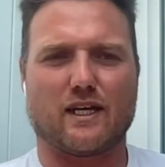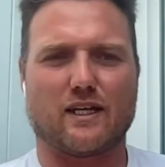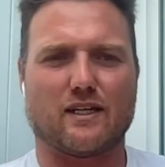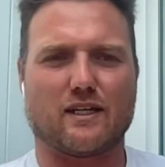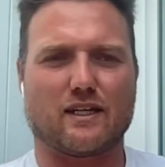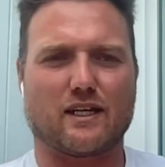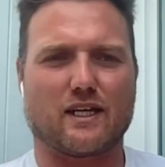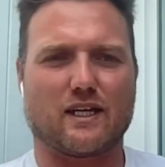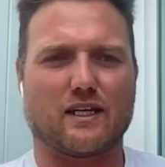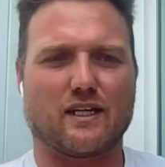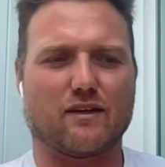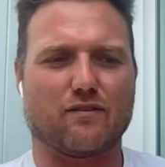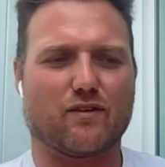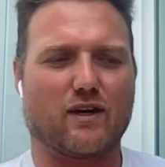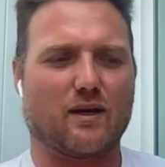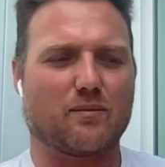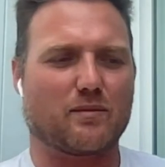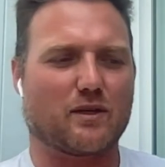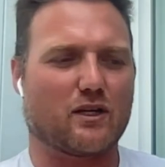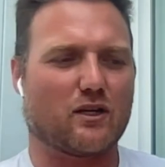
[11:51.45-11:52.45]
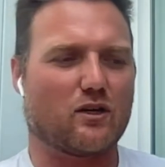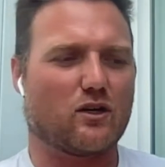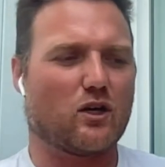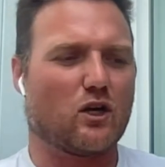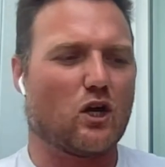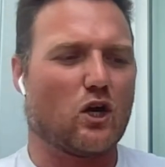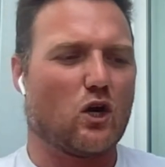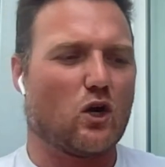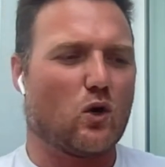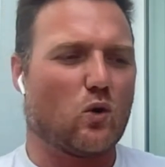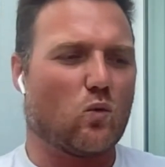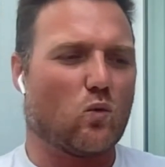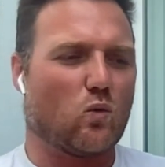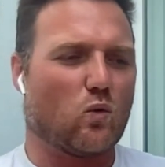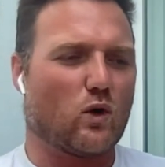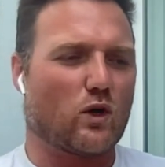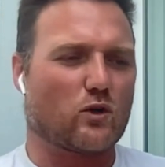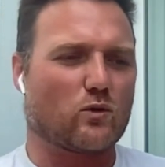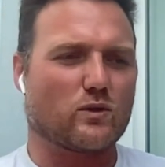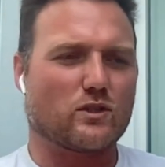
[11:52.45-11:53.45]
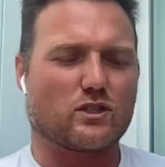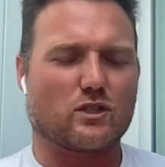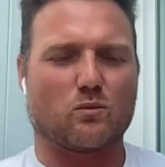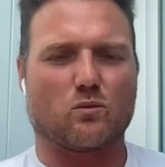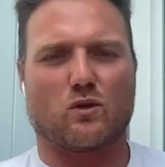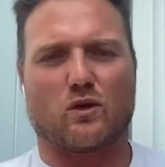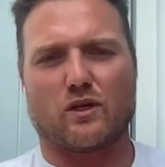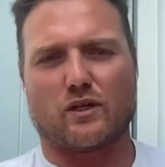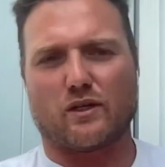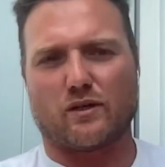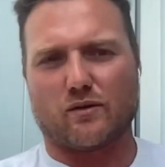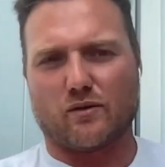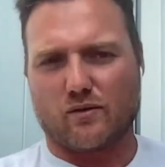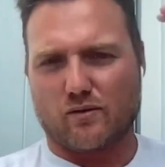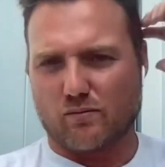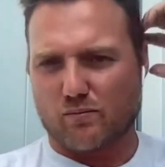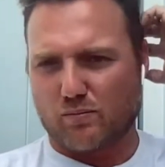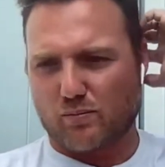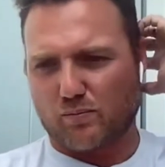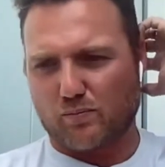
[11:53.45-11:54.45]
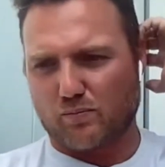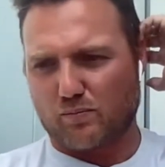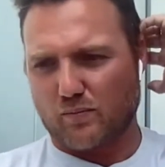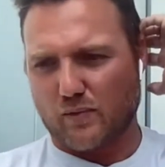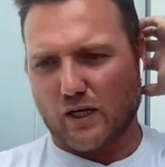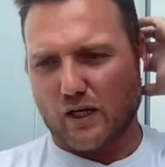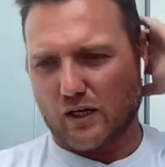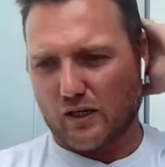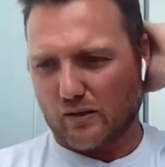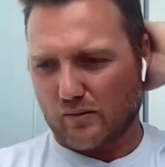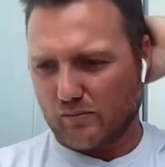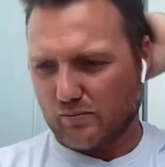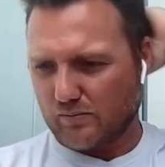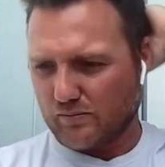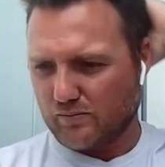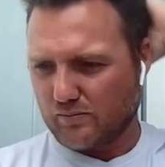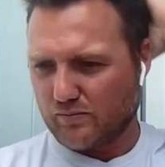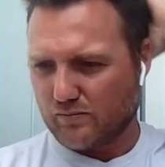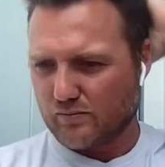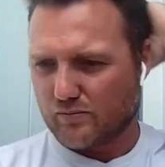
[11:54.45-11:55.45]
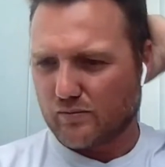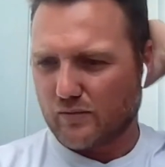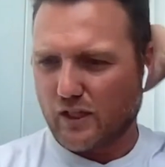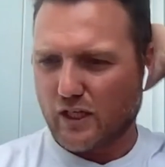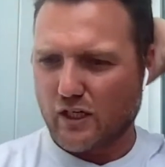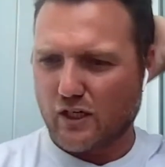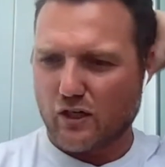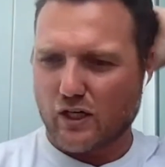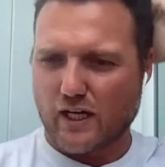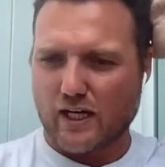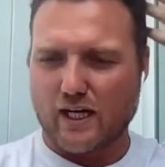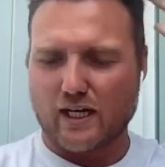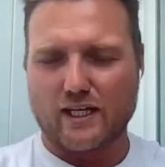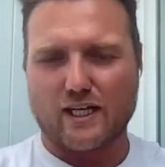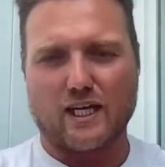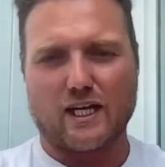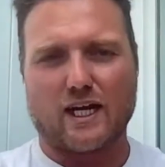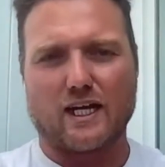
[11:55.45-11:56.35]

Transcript: And again, if I'm going to work with someone, I